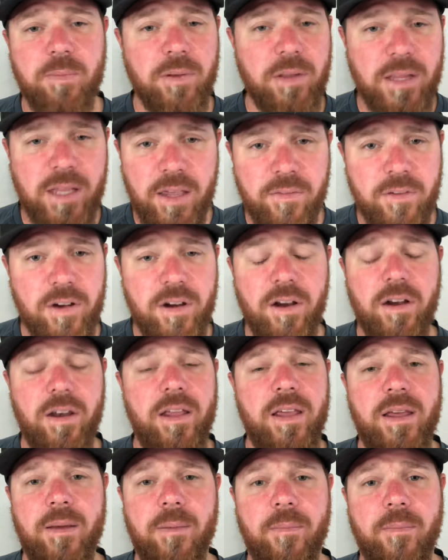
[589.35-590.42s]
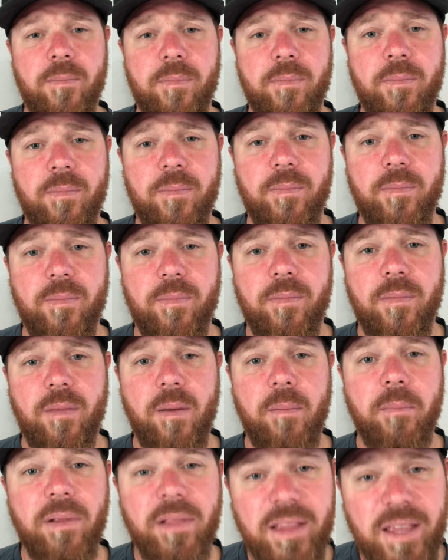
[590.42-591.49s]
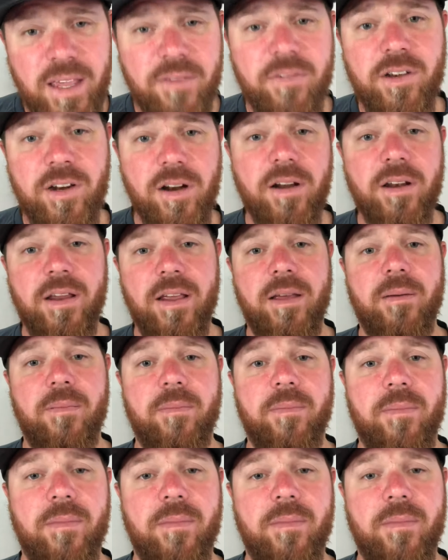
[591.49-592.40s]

believing on Him, believing on Him,